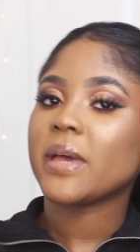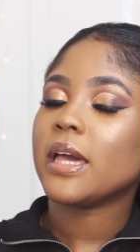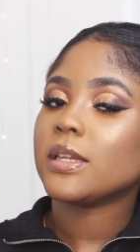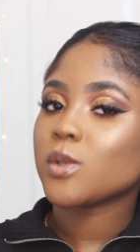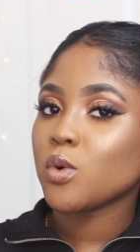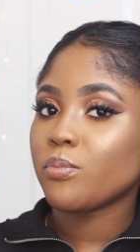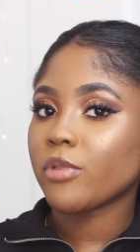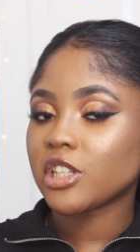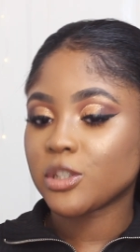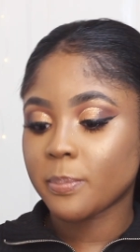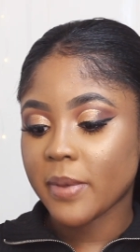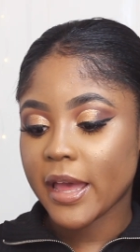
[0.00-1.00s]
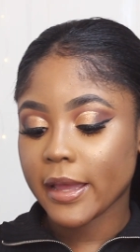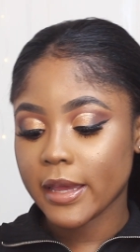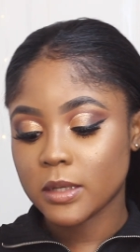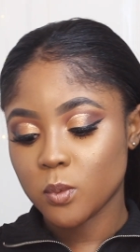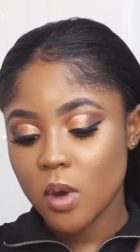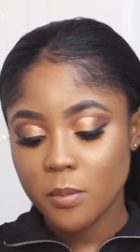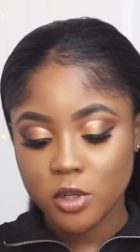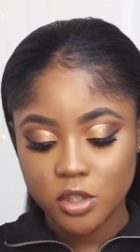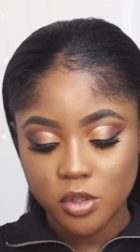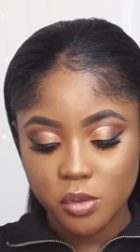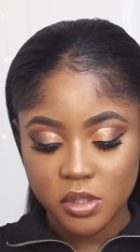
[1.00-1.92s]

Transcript: My hair's all brushed back and what I'm going to